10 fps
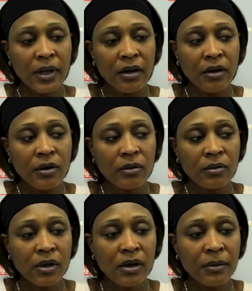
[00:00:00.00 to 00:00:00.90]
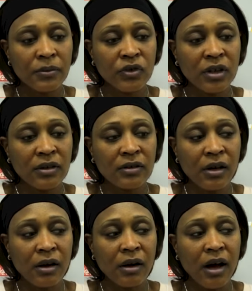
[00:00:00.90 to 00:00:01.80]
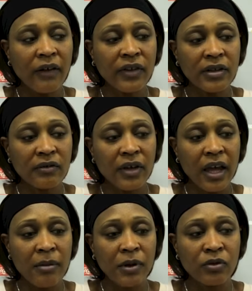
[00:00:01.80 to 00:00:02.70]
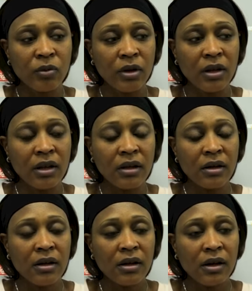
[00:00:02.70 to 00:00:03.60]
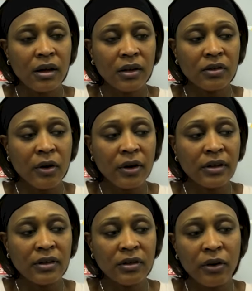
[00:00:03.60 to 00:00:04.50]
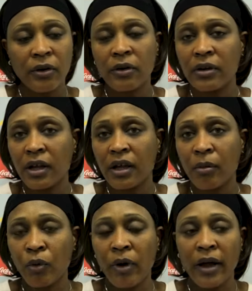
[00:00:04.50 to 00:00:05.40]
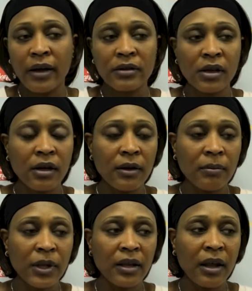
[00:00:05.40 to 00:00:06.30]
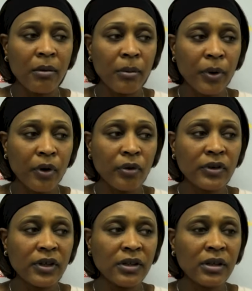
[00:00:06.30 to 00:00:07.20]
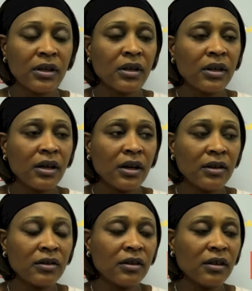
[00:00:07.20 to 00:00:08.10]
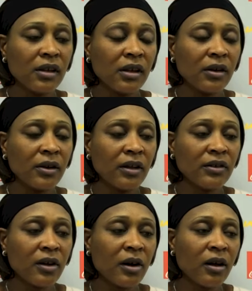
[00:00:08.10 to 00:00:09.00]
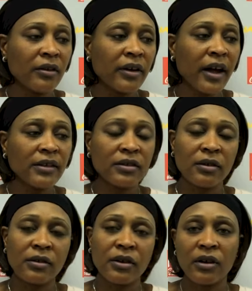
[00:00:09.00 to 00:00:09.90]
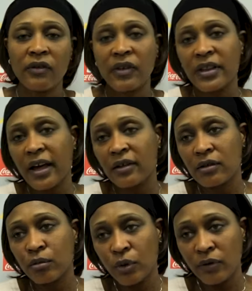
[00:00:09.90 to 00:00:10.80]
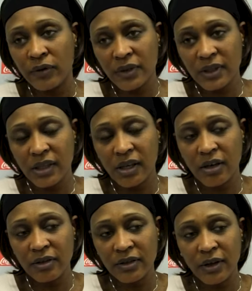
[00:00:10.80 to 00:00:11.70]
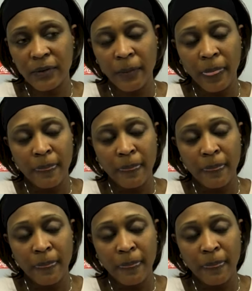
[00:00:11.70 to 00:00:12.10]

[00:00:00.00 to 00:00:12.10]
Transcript: you know, um, she's her offensive game has really uh, started to turn and come around, um, being able to post and uh, she, you know, they used to call her in high school the girl of a thousand moves. You know, so